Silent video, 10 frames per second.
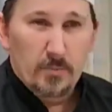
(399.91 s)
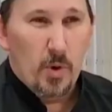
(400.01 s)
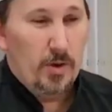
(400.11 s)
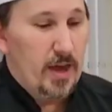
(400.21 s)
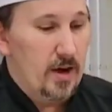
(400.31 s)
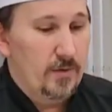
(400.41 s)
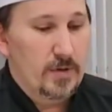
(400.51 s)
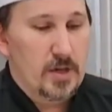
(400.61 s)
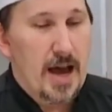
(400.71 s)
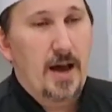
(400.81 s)
Pour that over
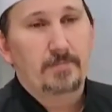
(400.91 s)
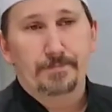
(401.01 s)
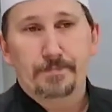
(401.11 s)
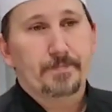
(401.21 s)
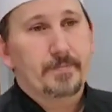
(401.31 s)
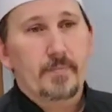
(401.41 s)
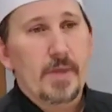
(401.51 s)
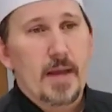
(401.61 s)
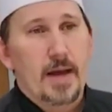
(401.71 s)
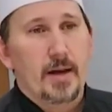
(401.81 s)
top,
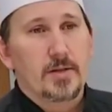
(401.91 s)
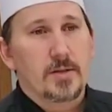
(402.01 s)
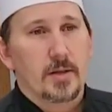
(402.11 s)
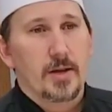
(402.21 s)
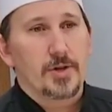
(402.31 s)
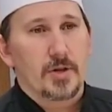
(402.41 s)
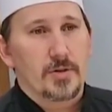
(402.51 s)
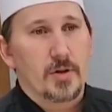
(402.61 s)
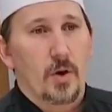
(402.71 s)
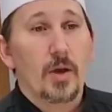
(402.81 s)
and it's delicious.
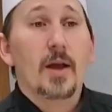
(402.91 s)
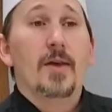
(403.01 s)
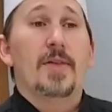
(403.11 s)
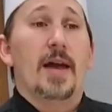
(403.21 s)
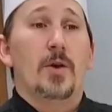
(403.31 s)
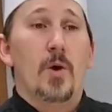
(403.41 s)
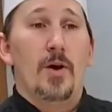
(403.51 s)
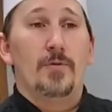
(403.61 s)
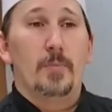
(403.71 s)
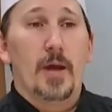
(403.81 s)
So thank you
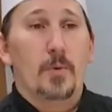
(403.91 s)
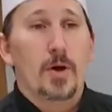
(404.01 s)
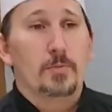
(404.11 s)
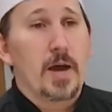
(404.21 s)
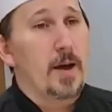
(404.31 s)
all for being with me.